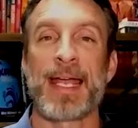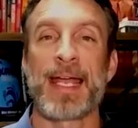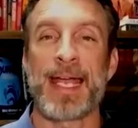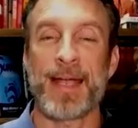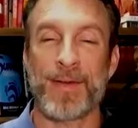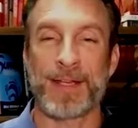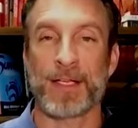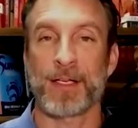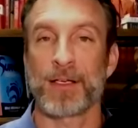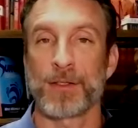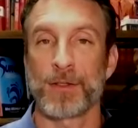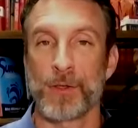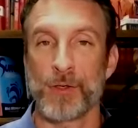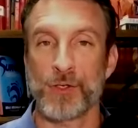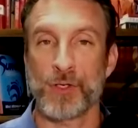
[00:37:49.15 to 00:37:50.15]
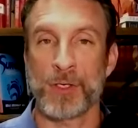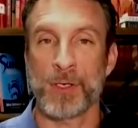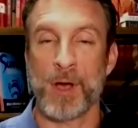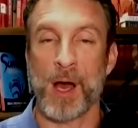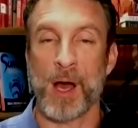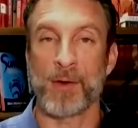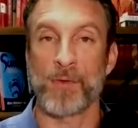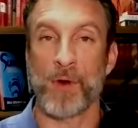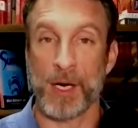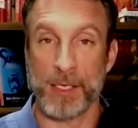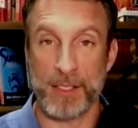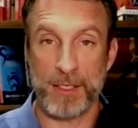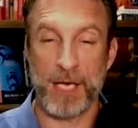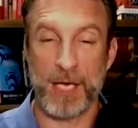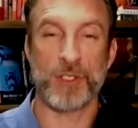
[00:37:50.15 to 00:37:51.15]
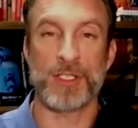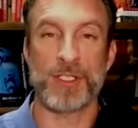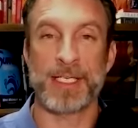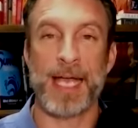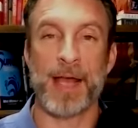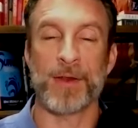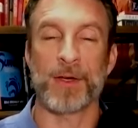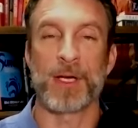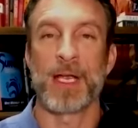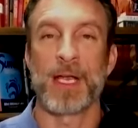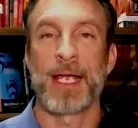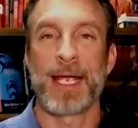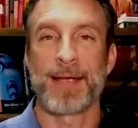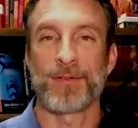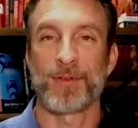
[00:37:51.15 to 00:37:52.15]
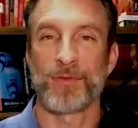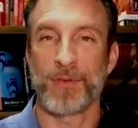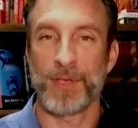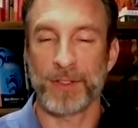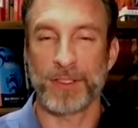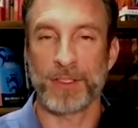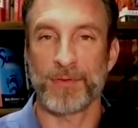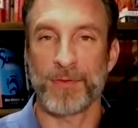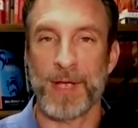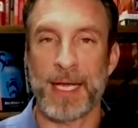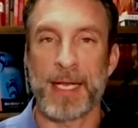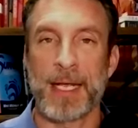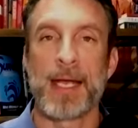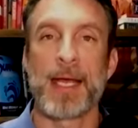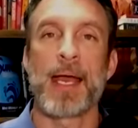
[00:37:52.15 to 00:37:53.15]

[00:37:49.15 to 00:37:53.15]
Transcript: If at the conclusion of our discussions together, if you feel it's a fit,